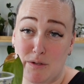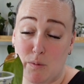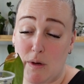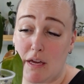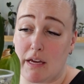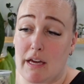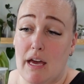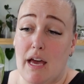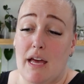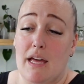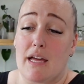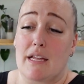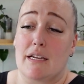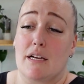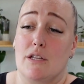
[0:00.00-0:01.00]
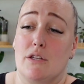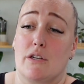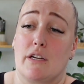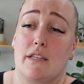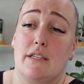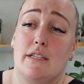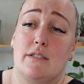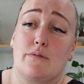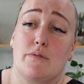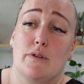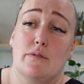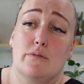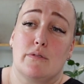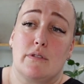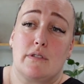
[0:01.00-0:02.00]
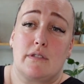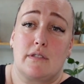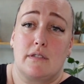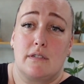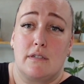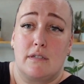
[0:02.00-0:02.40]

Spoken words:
week, and look at these roots.